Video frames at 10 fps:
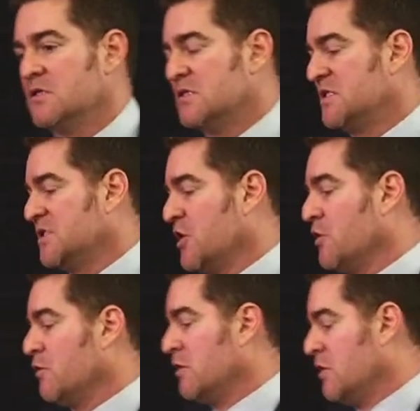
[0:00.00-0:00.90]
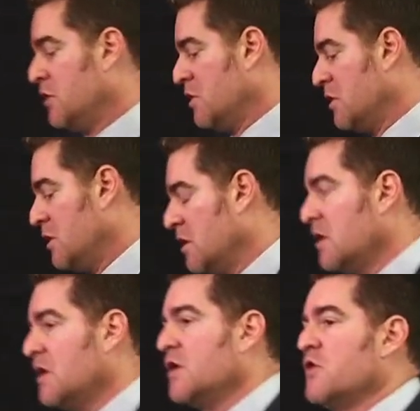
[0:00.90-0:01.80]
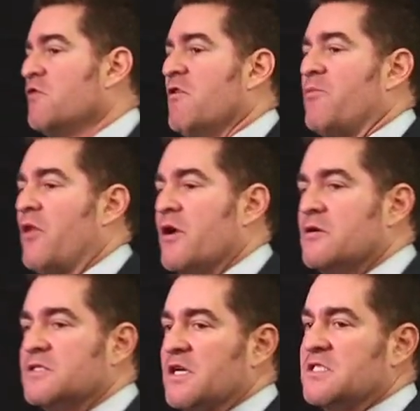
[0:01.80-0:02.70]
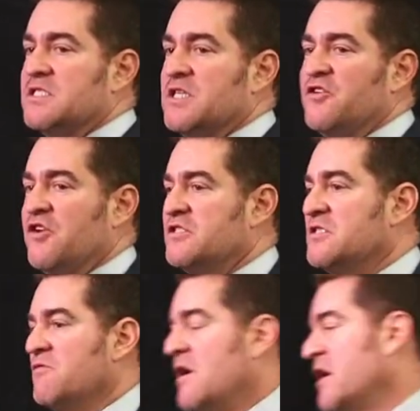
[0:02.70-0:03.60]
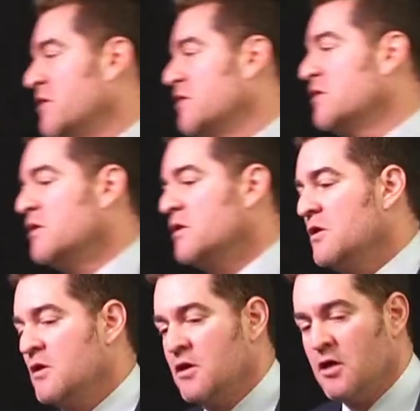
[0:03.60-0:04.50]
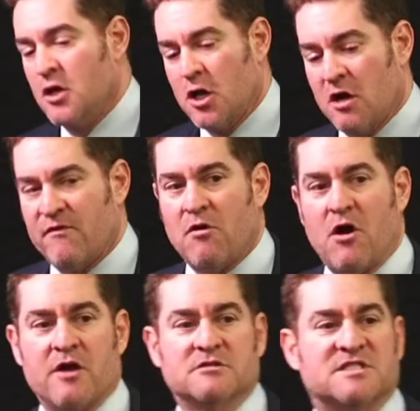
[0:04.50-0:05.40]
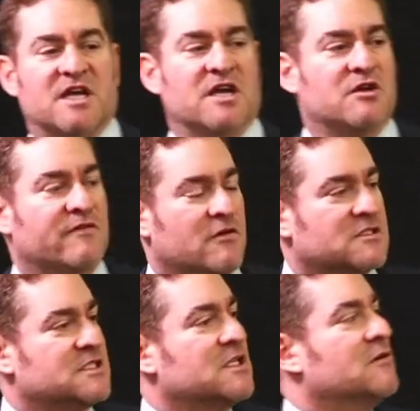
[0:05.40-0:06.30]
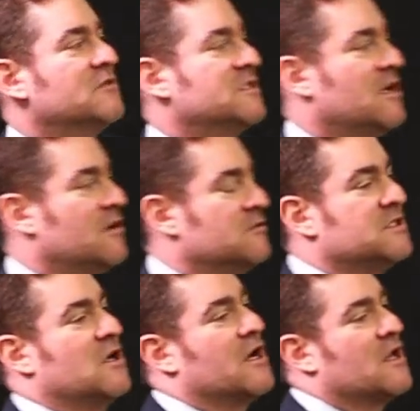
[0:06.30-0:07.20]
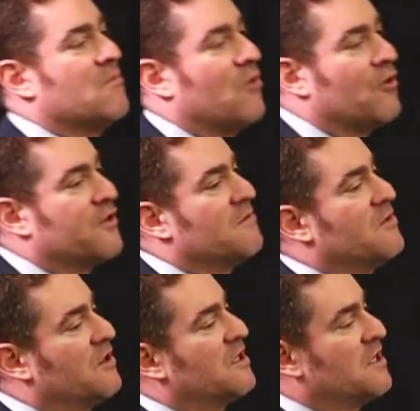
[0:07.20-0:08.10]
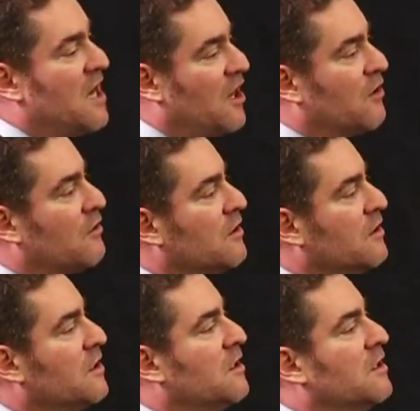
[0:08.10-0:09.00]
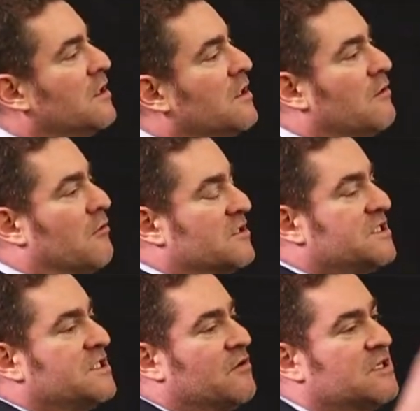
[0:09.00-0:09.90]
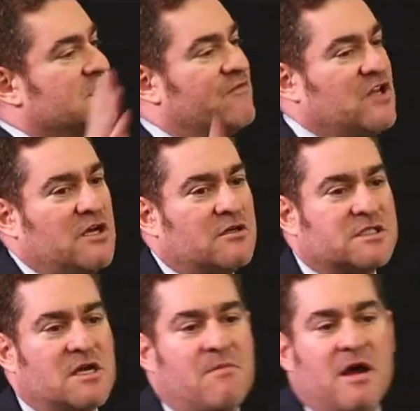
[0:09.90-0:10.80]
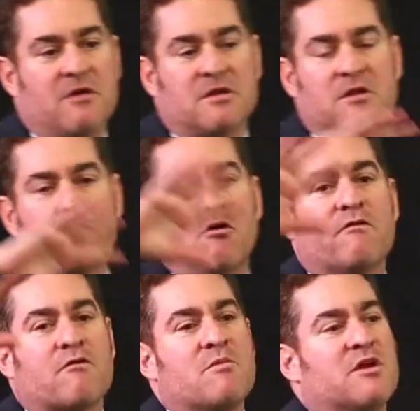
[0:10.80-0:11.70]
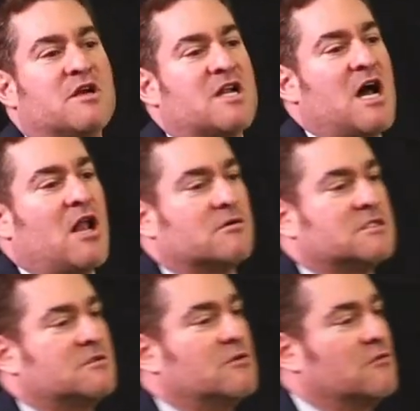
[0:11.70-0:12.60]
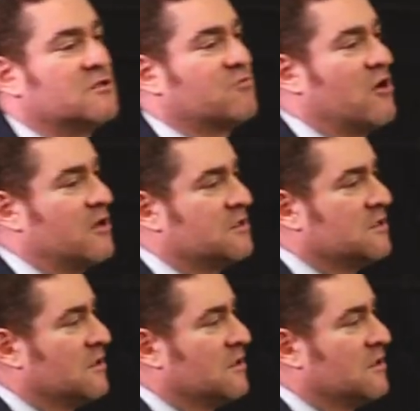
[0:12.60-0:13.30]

So you do have players like CJ Stroud, of Ohio State University, who, who signed a multi million dollar or a series of deals that amounted to over a million dollars to endorse products.